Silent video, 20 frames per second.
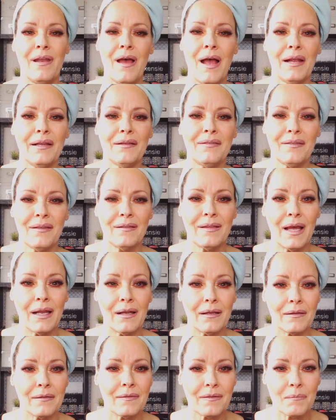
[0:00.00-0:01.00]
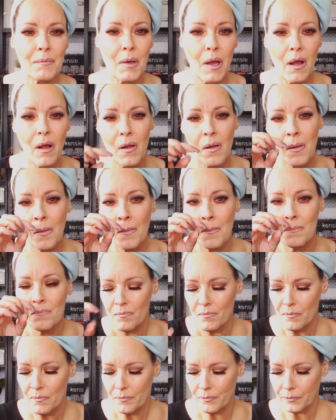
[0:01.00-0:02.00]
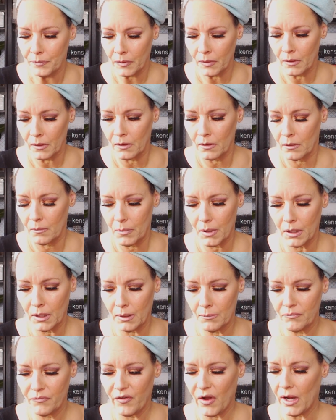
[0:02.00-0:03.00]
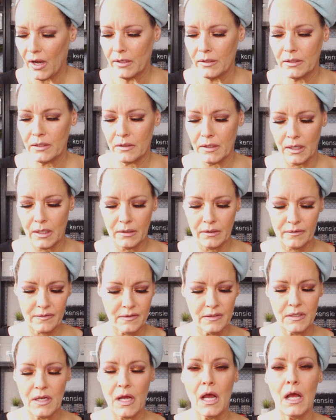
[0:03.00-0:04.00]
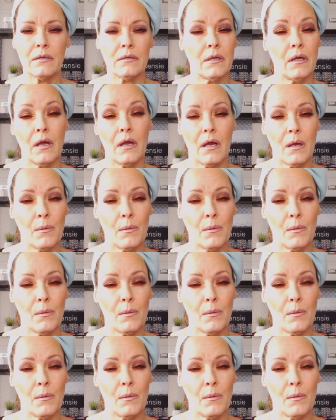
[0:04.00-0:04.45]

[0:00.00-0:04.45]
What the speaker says: nice that it's small, but I'm finding that it's not